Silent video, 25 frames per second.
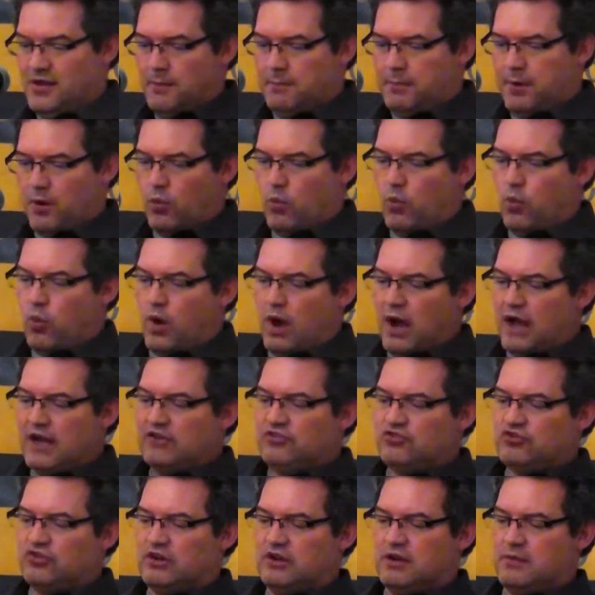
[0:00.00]
But why
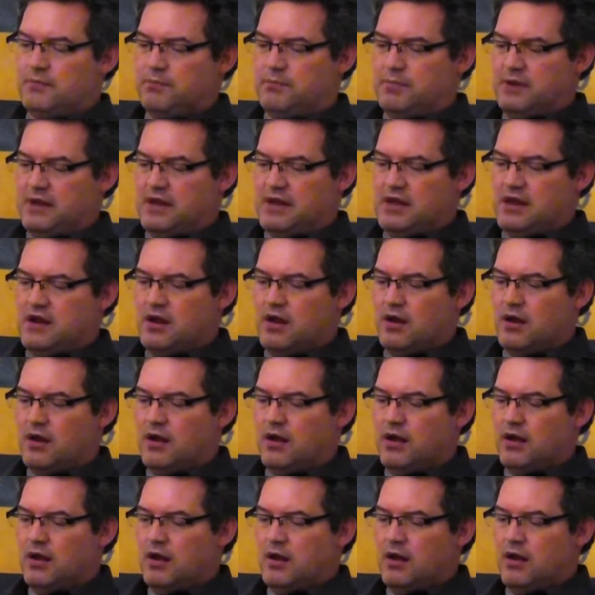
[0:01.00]
should it be
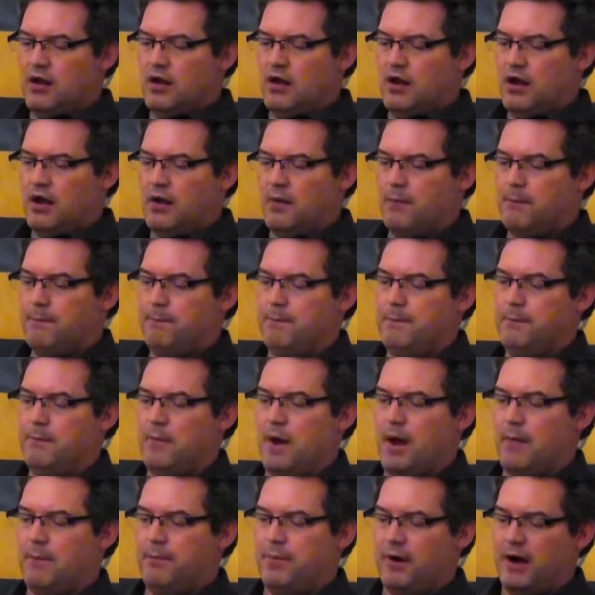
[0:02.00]

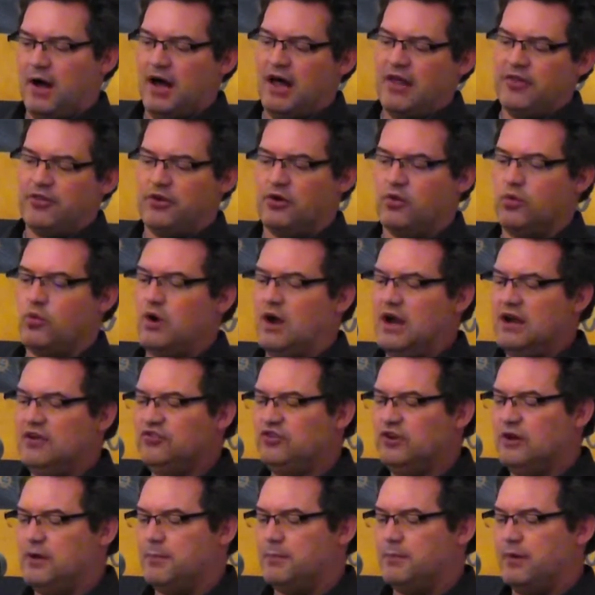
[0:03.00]
a bother? Why
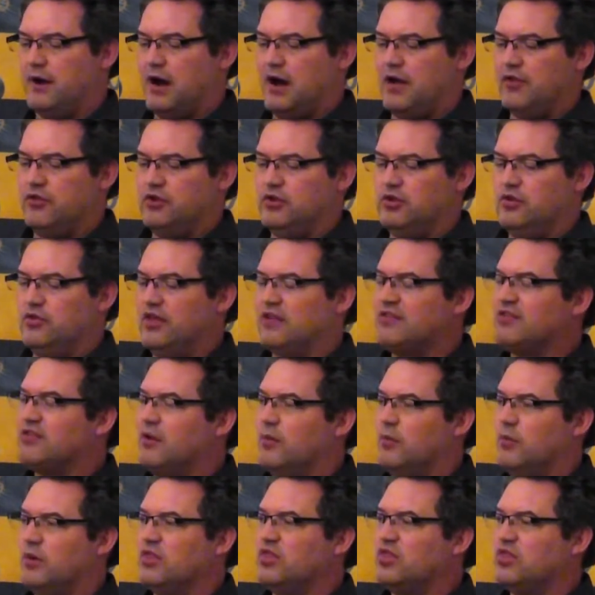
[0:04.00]
should it bother you that
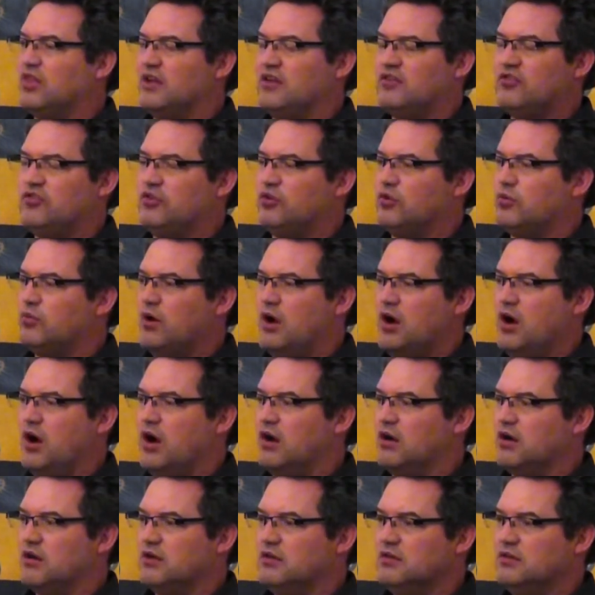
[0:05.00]
someone thinks you're
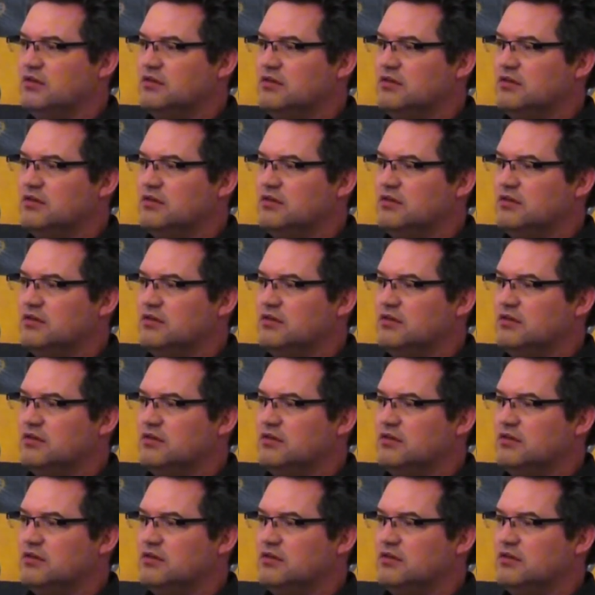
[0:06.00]
wrong?